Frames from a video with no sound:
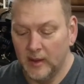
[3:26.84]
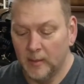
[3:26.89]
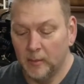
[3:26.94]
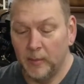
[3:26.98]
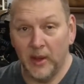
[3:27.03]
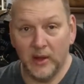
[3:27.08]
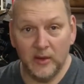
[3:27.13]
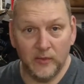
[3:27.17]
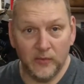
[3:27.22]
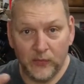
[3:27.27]

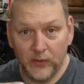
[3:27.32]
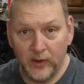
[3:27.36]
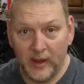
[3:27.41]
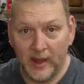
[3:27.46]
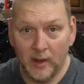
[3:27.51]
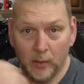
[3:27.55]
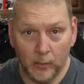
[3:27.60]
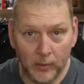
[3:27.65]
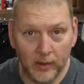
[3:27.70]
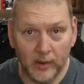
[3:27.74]
But for
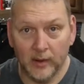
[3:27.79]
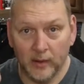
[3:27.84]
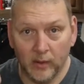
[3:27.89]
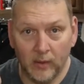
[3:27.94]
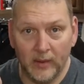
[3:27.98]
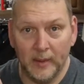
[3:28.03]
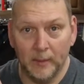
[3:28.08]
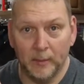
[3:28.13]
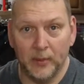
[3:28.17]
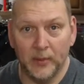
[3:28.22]
now, we're gonna go
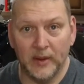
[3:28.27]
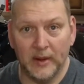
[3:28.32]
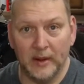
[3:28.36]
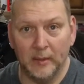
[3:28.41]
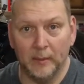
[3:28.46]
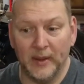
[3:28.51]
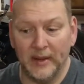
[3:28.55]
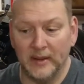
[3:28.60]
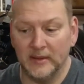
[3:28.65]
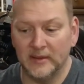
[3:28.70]
ahead and put it on a
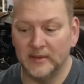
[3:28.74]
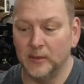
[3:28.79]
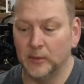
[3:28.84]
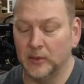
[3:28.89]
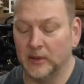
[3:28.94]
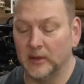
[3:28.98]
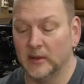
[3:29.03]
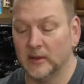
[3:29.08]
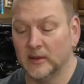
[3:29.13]
bike and see what it